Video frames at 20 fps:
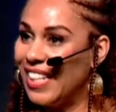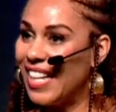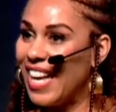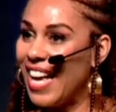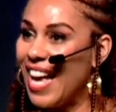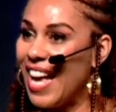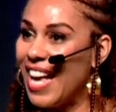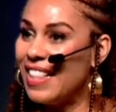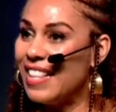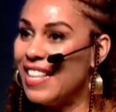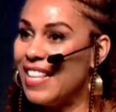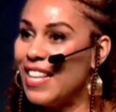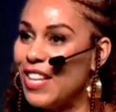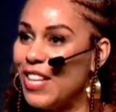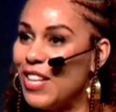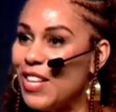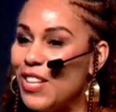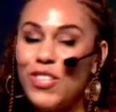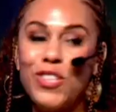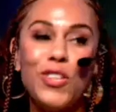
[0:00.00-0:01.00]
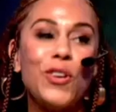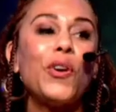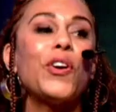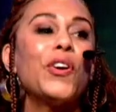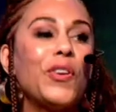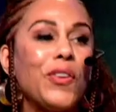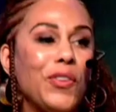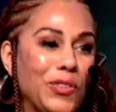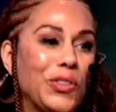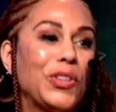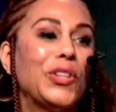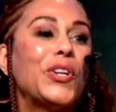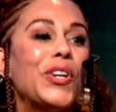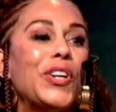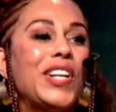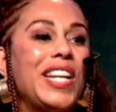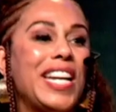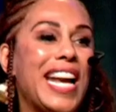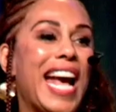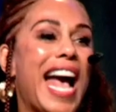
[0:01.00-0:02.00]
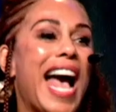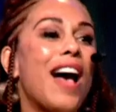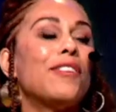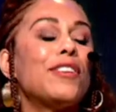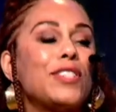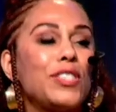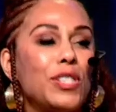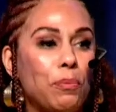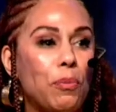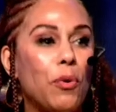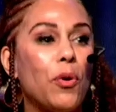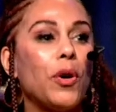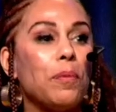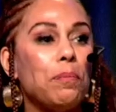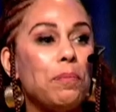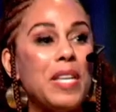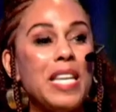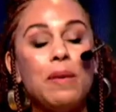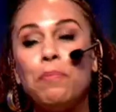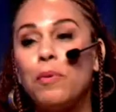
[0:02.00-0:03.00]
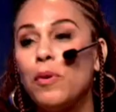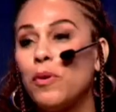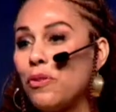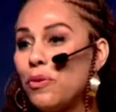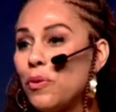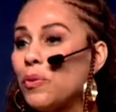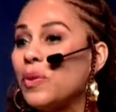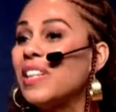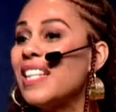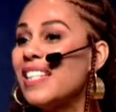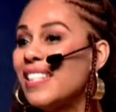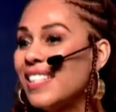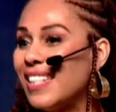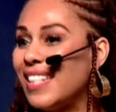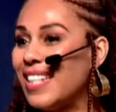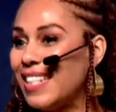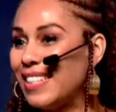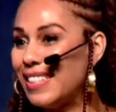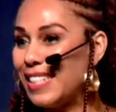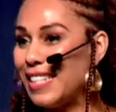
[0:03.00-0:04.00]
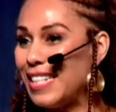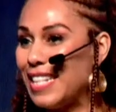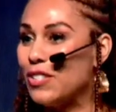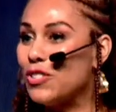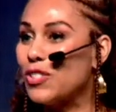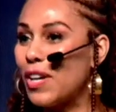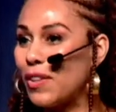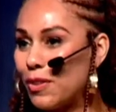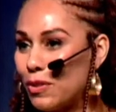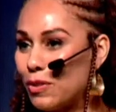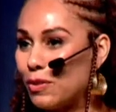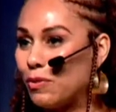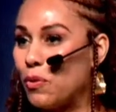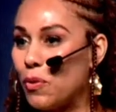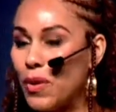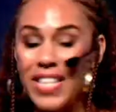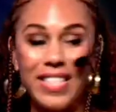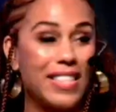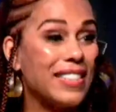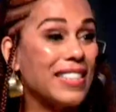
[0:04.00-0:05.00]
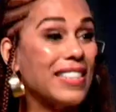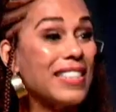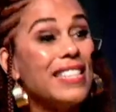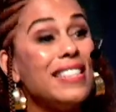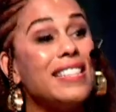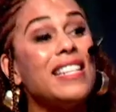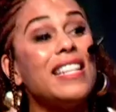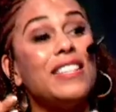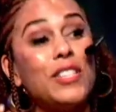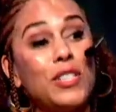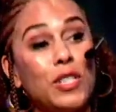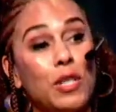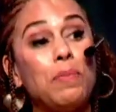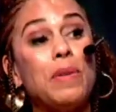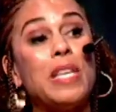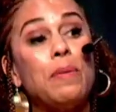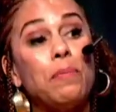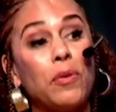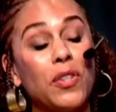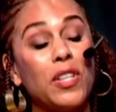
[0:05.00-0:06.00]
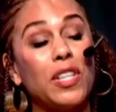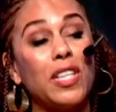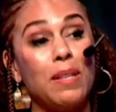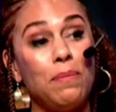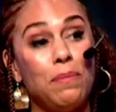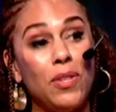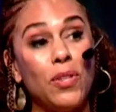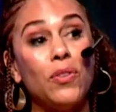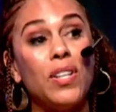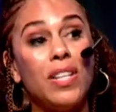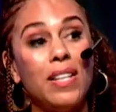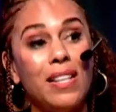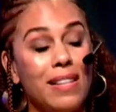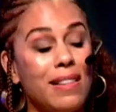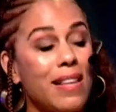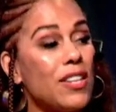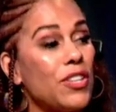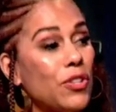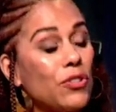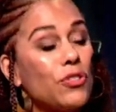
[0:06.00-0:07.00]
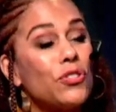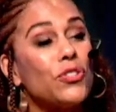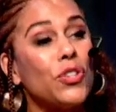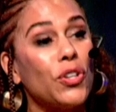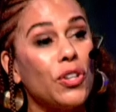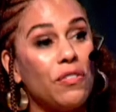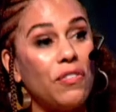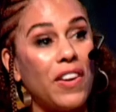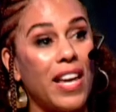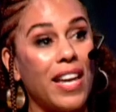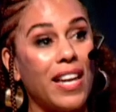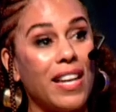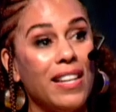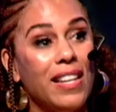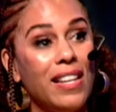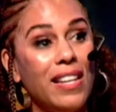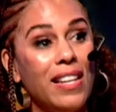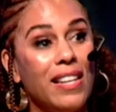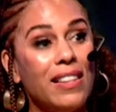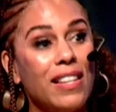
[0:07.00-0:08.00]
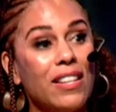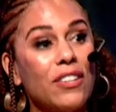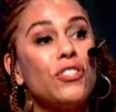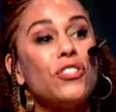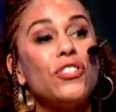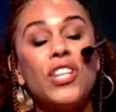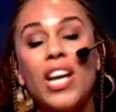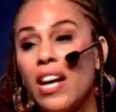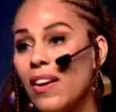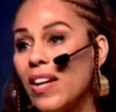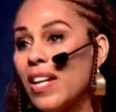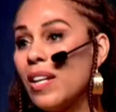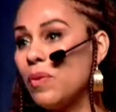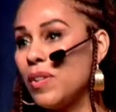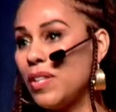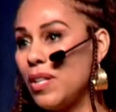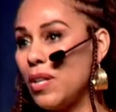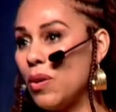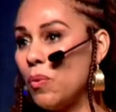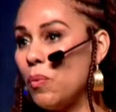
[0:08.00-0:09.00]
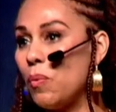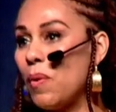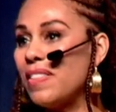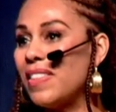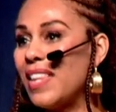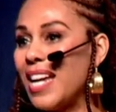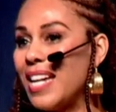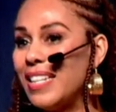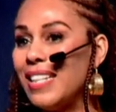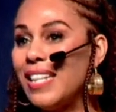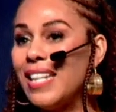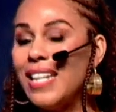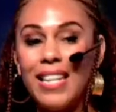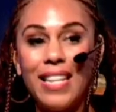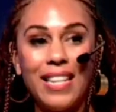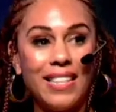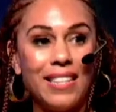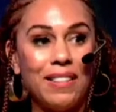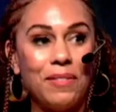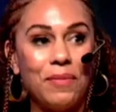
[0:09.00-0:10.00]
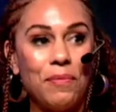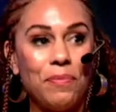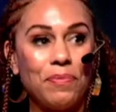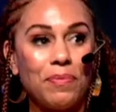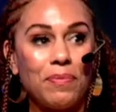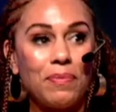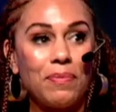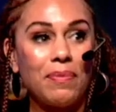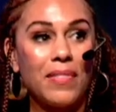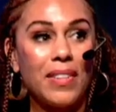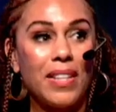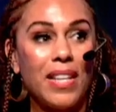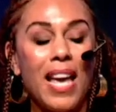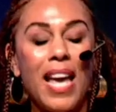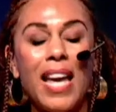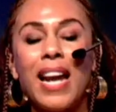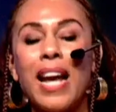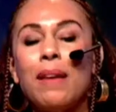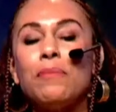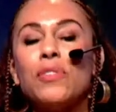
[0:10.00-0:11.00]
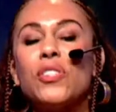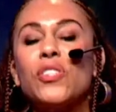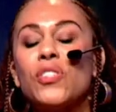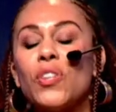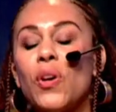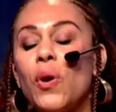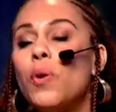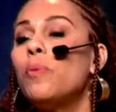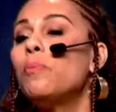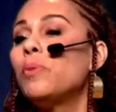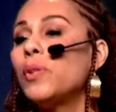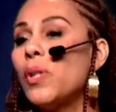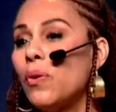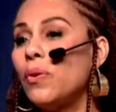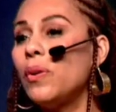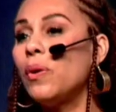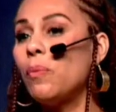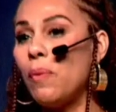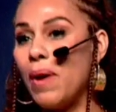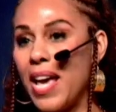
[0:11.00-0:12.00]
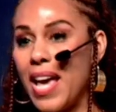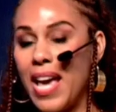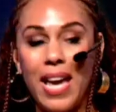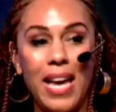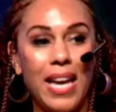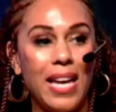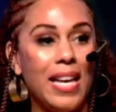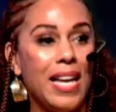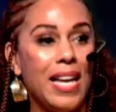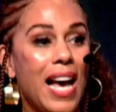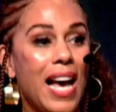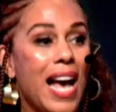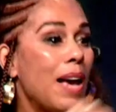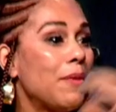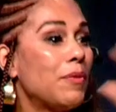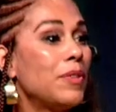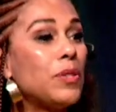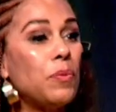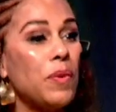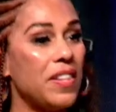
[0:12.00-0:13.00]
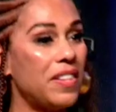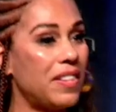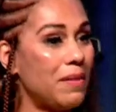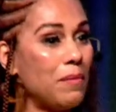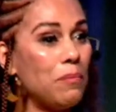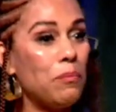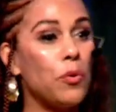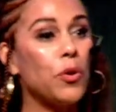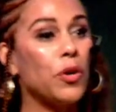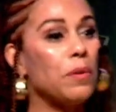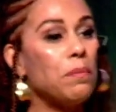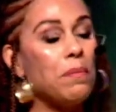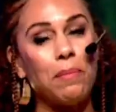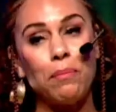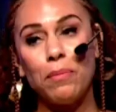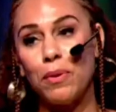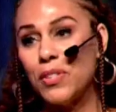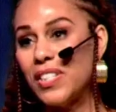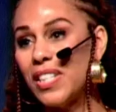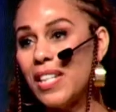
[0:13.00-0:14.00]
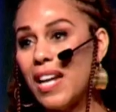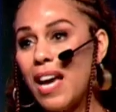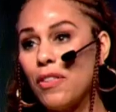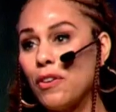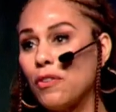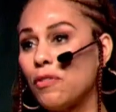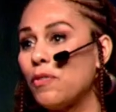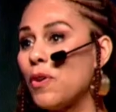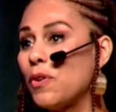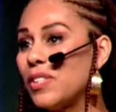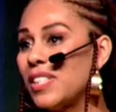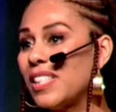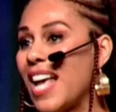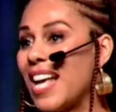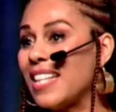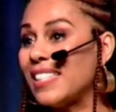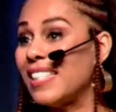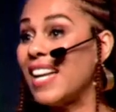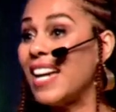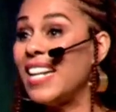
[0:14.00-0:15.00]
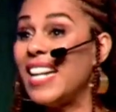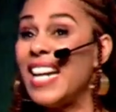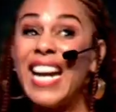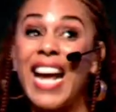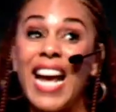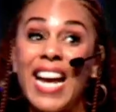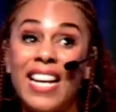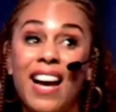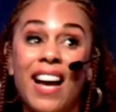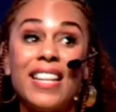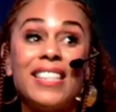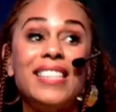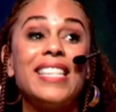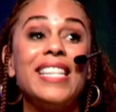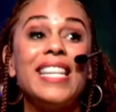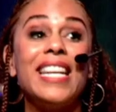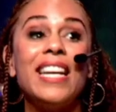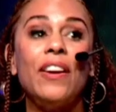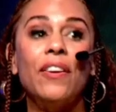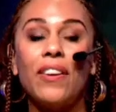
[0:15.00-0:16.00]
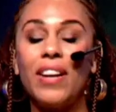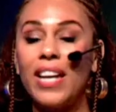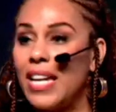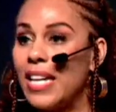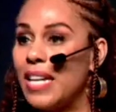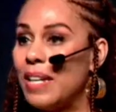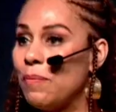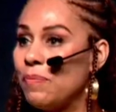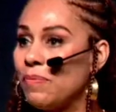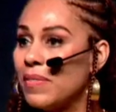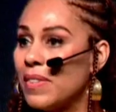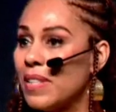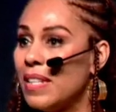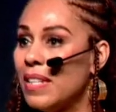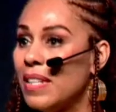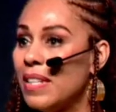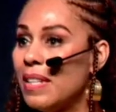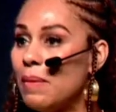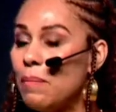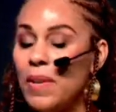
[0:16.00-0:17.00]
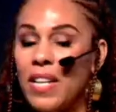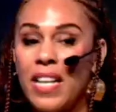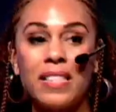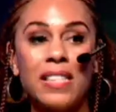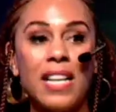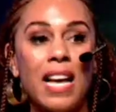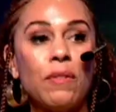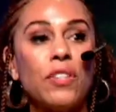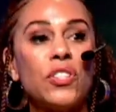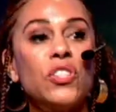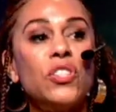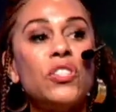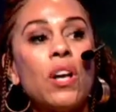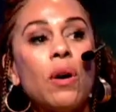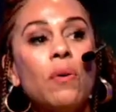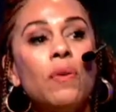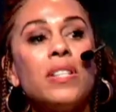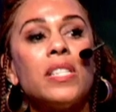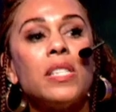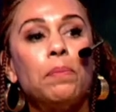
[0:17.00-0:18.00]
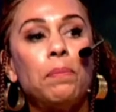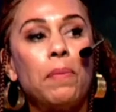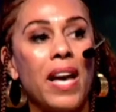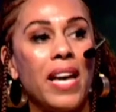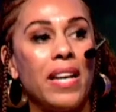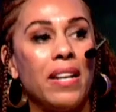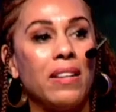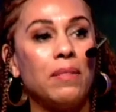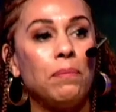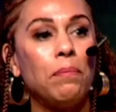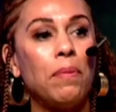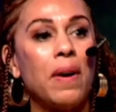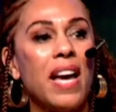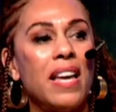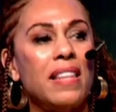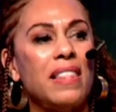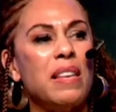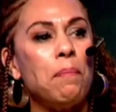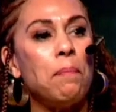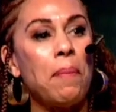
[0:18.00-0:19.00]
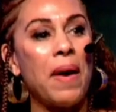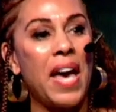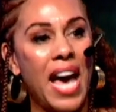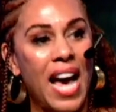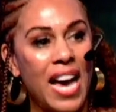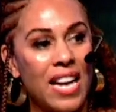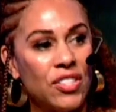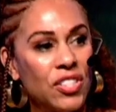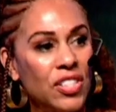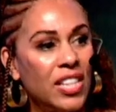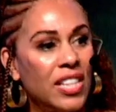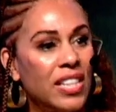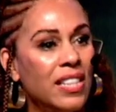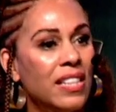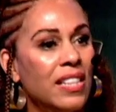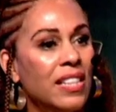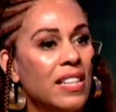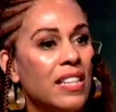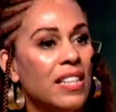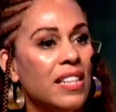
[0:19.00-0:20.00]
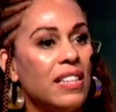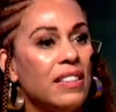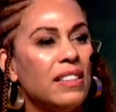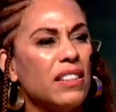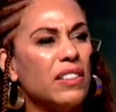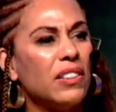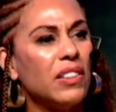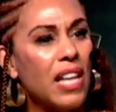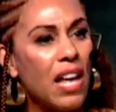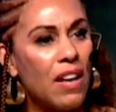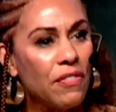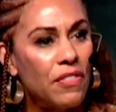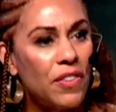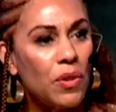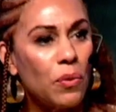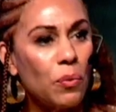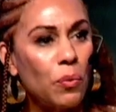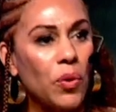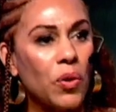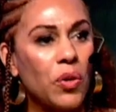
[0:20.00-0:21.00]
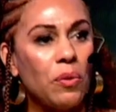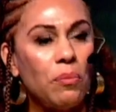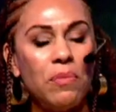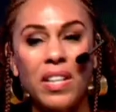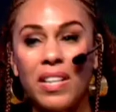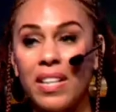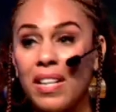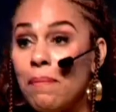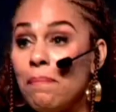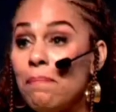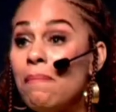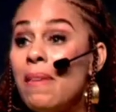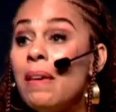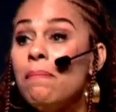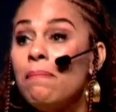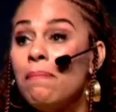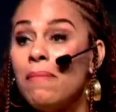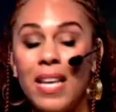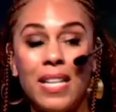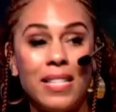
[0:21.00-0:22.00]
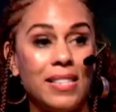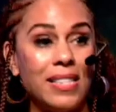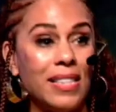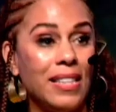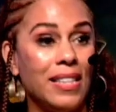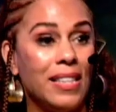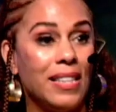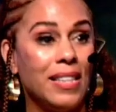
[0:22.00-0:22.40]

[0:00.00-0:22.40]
and you're learning how to support people through listening to each other's voices, listening to the people in the community that you're serving. They're sharing with you what they need. And I'm so blown away. I was with board members and other folks last night, and I got teary because I was so inspired by the passion, the love in the room, the commitment